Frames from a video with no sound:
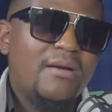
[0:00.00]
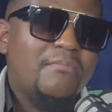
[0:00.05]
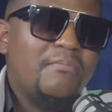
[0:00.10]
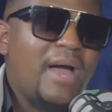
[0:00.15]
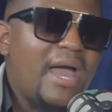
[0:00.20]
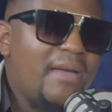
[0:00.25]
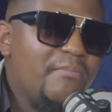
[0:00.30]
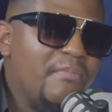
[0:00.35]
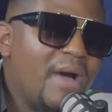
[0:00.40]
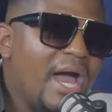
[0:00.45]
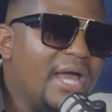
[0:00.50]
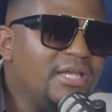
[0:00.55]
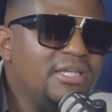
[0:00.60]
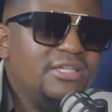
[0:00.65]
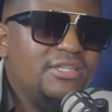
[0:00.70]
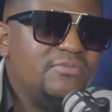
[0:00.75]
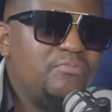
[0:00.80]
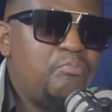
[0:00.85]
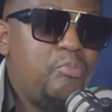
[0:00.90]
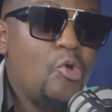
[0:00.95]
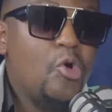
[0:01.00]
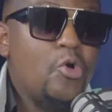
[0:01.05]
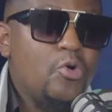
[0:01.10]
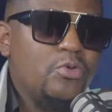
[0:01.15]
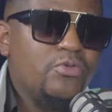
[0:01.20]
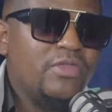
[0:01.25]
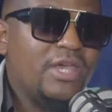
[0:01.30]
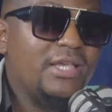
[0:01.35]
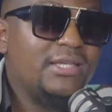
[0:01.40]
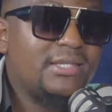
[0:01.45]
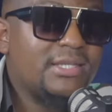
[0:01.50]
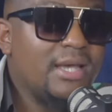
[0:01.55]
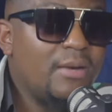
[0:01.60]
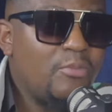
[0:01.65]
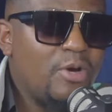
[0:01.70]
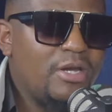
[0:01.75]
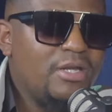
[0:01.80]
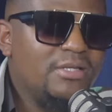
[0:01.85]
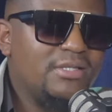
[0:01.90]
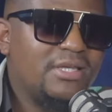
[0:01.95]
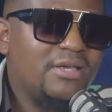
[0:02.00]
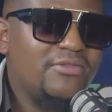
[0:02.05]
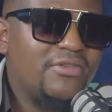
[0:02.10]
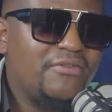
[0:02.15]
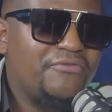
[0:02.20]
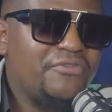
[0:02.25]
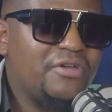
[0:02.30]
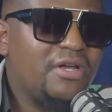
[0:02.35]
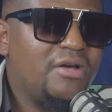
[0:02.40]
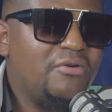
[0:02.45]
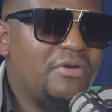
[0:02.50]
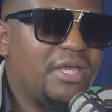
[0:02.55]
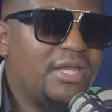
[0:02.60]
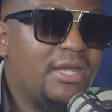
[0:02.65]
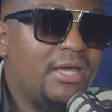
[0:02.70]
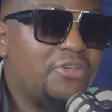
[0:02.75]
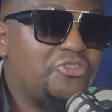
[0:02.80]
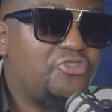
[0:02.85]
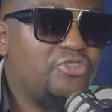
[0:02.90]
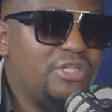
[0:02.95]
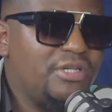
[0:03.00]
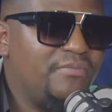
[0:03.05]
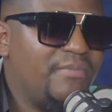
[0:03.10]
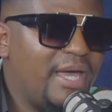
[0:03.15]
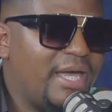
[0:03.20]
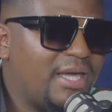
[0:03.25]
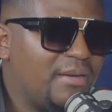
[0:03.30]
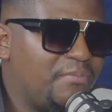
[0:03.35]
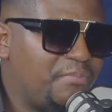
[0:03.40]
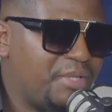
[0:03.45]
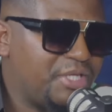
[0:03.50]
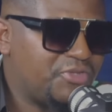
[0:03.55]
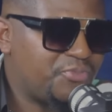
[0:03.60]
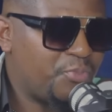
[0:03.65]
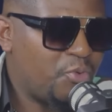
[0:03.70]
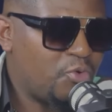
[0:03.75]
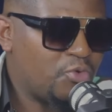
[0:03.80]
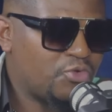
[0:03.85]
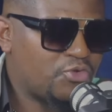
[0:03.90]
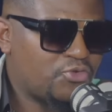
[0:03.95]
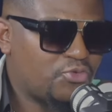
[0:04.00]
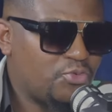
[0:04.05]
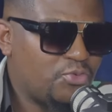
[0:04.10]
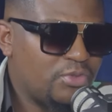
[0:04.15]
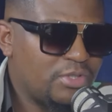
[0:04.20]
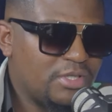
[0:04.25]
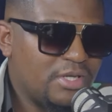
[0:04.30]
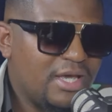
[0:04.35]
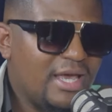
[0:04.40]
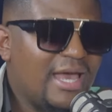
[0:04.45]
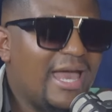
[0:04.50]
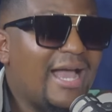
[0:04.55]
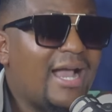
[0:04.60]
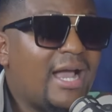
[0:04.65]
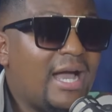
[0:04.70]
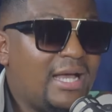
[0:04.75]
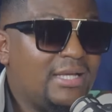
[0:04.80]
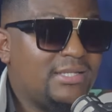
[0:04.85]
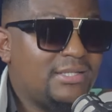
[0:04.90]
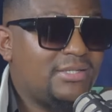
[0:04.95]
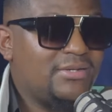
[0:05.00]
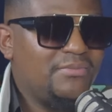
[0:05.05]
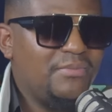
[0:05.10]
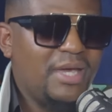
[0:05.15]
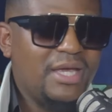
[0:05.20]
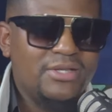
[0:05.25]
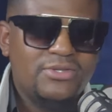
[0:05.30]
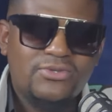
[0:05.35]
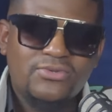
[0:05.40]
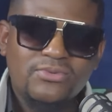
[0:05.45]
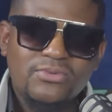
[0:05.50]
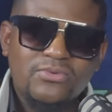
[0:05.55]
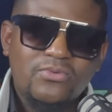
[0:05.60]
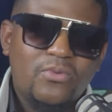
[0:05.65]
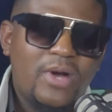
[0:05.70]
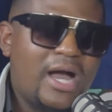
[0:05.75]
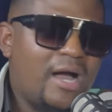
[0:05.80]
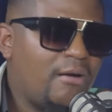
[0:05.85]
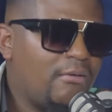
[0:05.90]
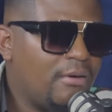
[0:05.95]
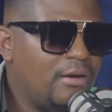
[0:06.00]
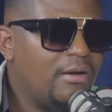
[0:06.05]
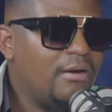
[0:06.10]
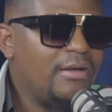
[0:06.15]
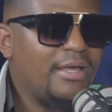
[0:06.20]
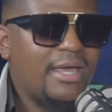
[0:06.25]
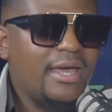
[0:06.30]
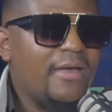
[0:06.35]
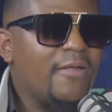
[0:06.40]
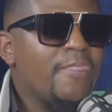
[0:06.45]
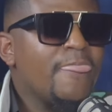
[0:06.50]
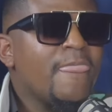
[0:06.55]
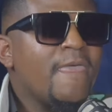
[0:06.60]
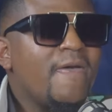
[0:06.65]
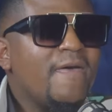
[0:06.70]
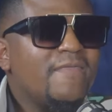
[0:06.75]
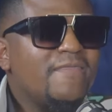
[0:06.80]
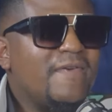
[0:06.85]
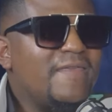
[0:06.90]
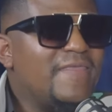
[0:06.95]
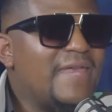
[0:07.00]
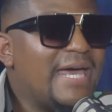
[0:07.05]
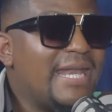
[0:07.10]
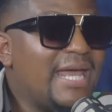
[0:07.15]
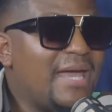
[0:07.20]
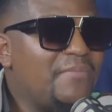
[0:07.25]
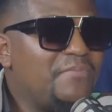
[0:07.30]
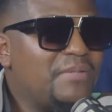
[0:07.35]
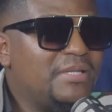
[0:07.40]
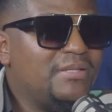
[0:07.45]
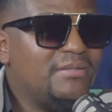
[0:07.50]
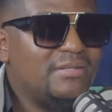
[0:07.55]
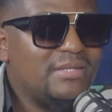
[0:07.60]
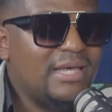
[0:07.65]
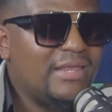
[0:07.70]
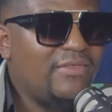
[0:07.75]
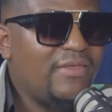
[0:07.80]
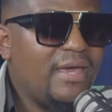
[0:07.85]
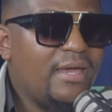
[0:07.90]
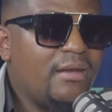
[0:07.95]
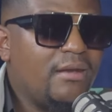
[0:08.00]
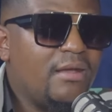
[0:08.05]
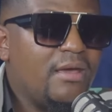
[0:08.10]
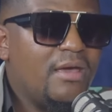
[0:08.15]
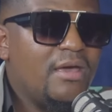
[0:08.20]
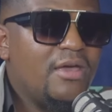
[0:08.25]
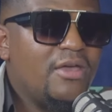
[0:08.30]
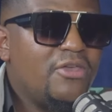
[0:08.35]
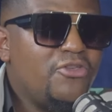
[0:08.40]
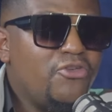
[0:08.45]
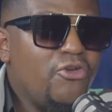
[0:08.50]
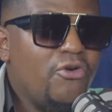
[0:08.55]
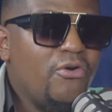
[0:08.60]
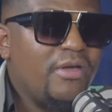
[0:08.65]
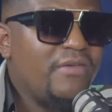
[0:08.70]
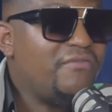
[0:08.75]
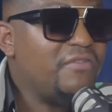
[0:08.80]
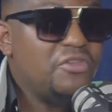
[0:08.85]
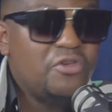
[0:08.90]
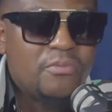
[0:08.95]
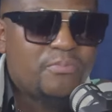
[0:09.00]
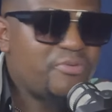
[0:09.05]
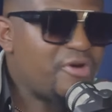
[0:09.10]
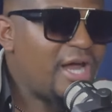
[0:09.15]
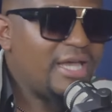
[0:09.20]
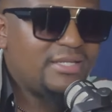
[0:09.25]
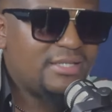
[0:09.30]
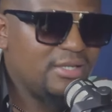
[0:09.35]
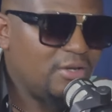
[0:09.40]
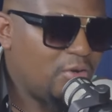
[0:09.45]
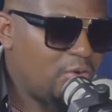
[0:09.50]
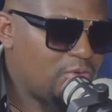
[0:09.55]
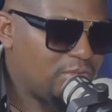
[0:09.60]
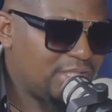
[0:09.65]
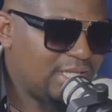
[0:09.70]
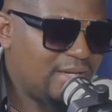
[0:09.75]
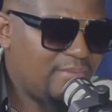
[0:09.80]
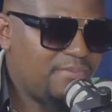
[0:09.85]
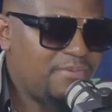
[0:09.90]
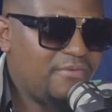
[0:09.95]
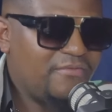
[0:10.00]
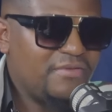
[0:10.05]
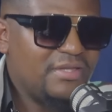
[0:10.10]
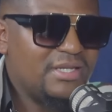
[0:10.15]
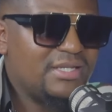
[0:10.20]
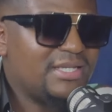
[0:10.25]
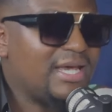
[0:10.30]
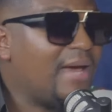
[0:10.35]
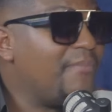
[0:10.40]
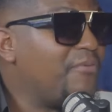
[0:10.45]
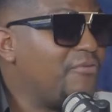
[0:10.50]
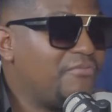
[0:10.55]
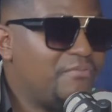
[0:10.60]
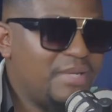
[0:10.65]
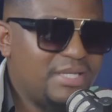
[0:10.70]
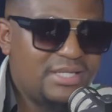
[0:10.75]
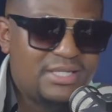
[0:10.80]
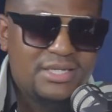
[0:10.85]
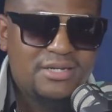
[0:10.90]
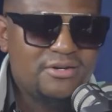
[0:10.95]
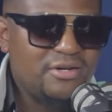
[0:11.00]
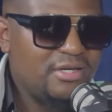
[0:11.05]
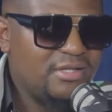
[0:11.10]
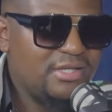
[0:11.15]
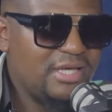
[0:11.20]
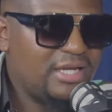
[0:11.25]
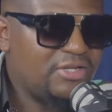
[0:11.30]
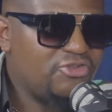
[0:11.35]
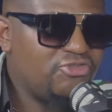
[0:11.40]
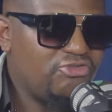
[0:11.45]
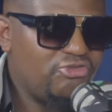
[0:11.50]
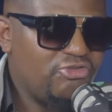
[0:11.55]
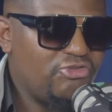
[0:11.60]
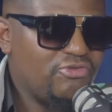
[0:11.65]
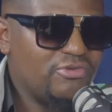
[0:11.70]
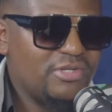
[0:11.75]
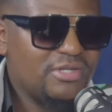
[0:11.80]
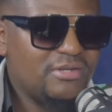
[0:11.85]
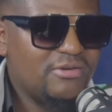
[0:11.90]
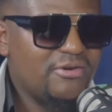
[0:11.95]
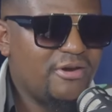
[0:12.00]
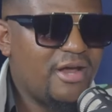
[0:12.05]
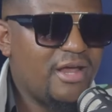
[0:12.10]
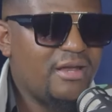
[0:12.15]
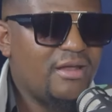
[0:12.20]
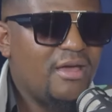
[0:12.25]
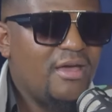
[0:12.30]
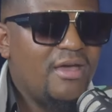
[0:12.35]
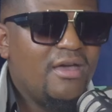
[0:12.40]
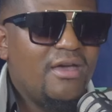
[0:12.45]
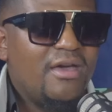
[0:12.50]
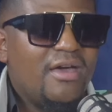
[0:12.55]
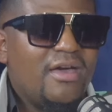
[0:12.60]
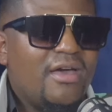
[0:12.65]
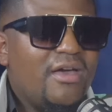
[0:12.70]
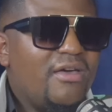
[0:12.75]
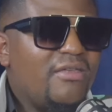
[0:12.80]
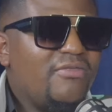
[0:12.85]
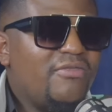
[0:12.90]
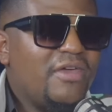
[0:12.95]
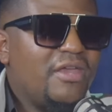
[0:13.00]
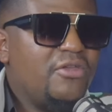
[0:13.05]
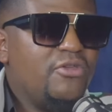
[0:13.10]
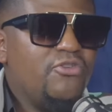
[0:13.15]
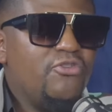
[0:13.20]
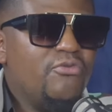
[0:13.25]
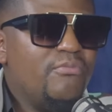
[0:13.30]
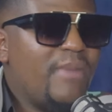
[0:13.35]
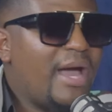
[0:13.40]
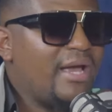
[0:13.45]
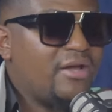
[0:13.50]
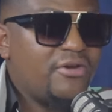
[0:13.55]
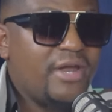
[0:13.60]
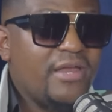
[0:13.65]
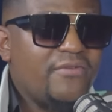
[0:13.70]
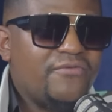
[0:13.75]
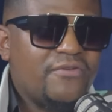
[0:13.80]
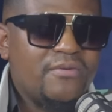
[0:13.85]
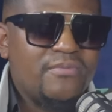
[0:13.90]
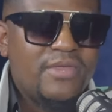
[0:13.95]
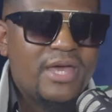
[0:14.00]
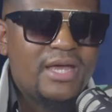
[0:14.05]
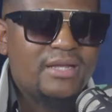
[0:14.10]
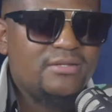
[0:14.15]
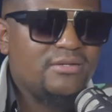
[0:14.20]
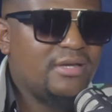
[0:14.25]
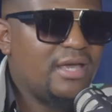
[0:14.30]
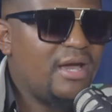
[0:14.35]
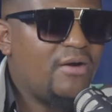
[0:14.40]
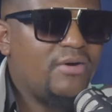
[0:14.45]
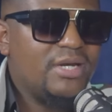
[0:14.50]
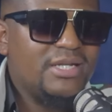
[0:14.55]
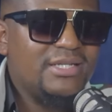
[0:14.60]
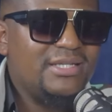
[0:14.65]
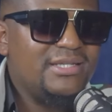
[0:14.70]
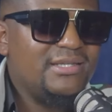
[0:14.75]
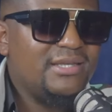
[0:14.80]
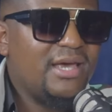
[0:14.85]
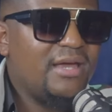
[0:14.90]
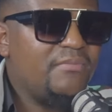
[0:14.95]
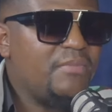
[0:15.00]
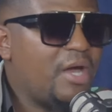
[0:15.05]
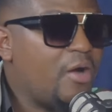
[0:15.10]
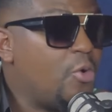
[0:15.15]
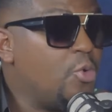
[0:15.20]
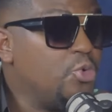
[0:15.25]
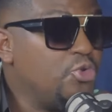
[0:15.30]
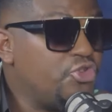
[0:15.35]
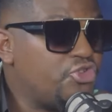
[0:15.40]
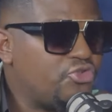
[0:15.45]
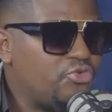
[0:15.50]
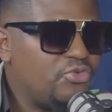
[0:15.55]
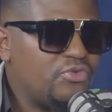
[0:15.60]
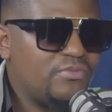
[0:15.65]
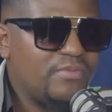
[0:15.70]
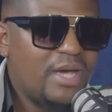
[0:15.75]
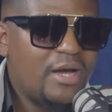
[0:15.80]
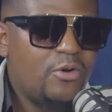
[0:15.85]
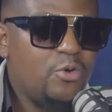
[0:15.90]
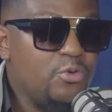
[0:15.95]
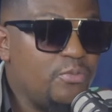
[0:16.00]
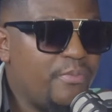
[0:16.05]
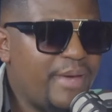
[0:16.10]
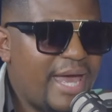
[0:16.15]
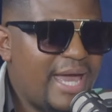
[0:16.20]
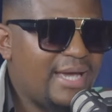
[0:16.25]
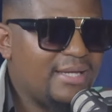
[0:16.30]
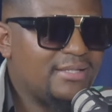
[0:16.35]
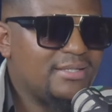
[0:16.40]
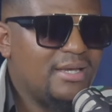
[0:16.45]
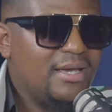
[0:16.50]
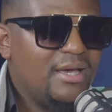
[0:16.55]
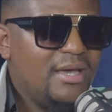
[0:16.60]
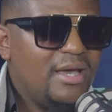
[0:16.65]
My mind is blown. There's someone in South Africa who can actually make a bespoke suit, a custom-made suit. Wow. Okay, then that happens, and then even your pricing goes up, even the type of material that you use, right? And then you migrate from that. Okay, I want to design my own shoes, my own bags.